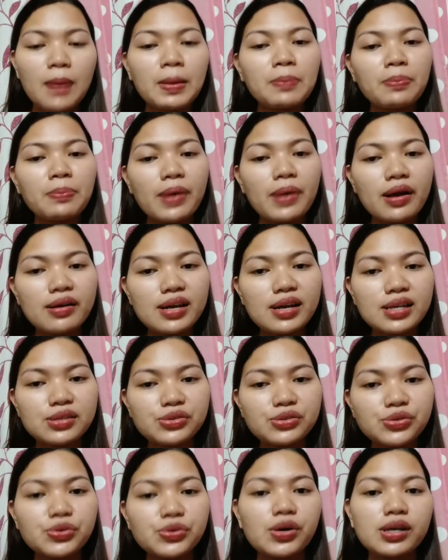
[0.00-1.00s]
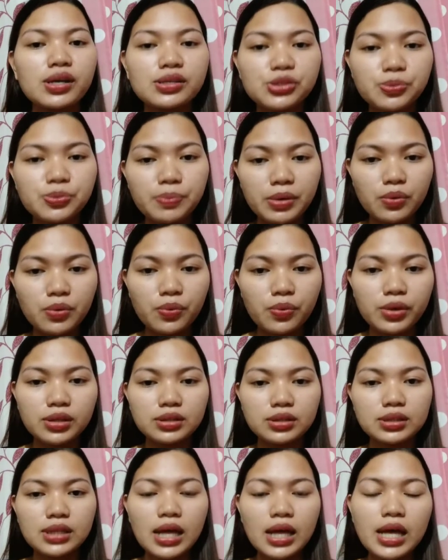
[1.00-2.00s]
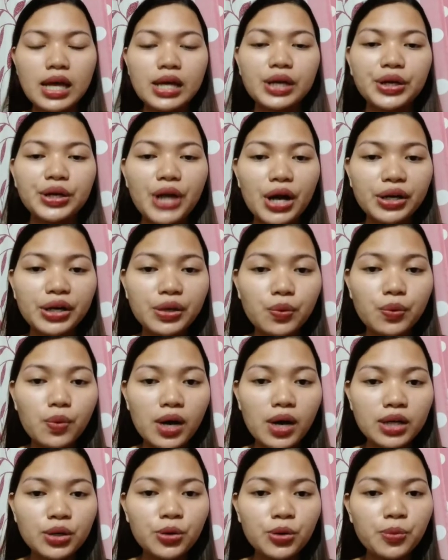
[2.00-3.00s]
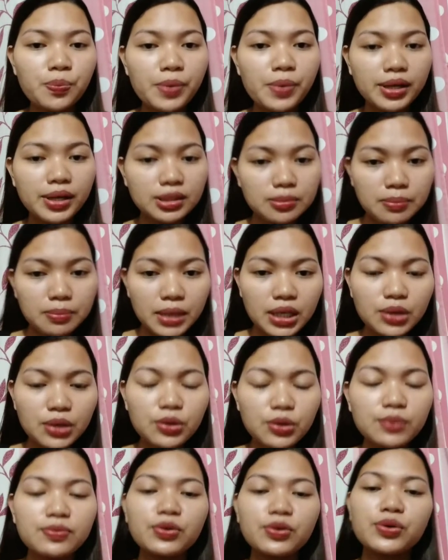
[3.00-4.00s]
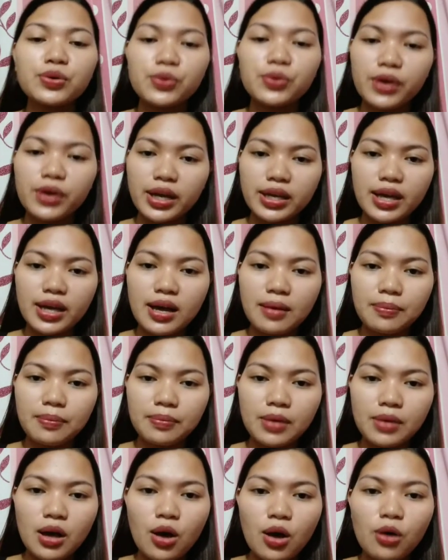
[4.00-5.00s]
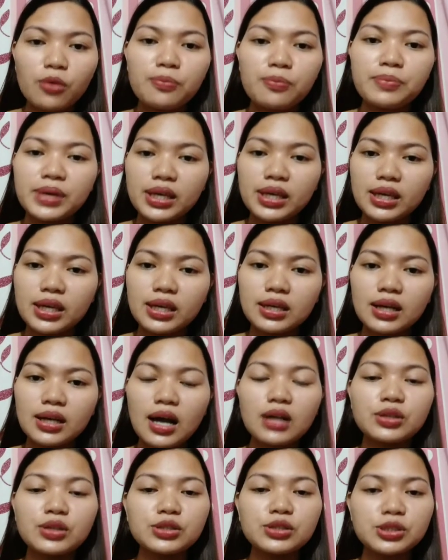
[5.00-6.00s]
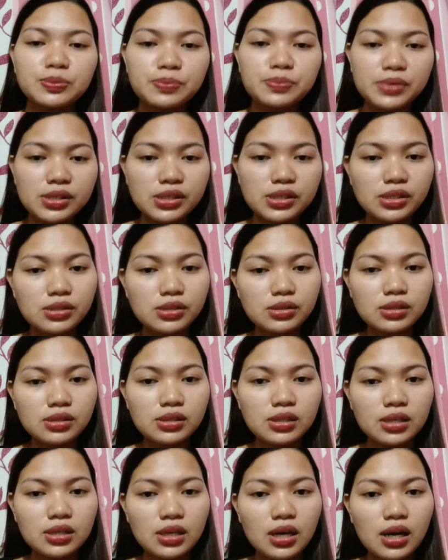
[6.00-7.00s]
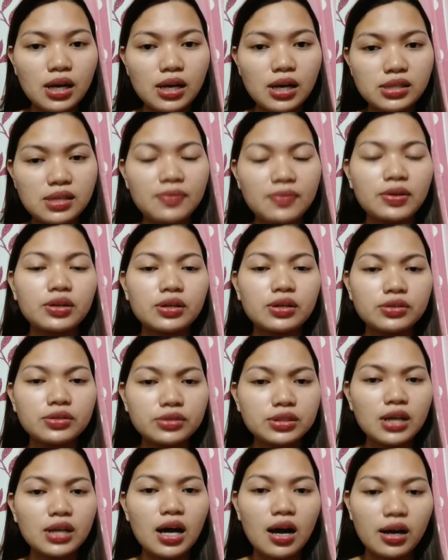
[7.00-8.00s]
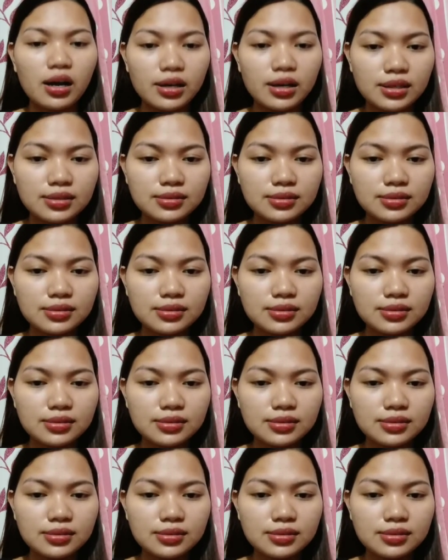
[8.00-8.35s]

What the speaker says: My parents raise me well. They are the one who built me of who I am, of being a good person as a good heart.